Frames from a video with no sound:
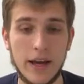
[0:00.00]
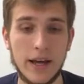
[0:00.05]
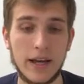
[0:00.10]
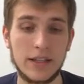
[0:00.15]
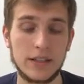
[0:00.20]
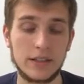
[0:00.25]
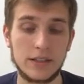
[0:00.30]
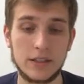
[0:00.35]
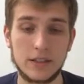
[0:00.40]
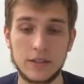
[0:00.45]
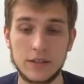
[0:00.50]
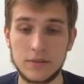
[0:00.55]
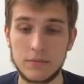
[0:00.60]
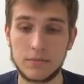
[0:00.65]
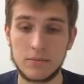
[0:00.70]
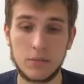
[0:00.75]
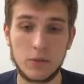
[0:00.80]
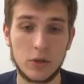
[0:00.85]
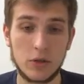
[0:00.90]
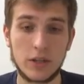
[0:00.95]

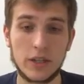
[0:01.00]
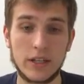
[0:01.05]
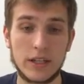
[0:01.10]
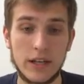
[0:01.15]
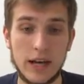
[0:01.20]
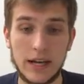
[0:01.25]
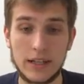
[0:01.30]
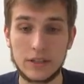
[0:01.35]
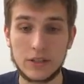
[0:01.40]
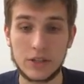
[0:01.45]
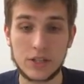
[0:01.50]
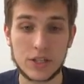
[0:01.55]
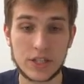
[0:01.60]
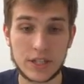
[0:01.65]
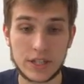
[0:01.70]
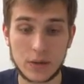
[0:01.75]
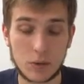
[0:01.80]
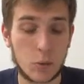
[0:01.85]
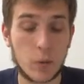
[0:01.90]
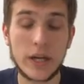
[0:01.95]
and you can
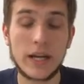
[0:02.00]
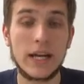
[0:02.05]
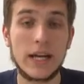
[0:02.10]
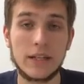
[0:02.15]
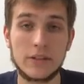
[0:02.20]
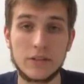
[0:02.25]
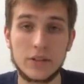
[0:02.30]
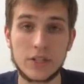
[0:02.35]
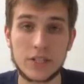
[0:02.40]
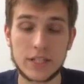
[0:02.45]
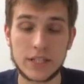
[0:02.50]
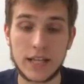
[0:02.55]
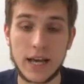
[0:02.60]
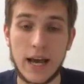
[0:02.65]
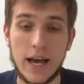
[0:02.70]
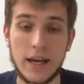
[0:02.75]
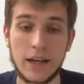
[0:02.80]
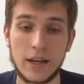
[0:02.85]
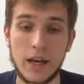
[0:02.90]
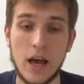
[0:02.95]
quickly
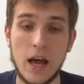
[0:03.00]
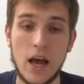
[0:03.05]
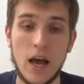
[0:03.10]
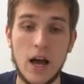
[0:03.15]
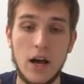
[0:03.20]
understand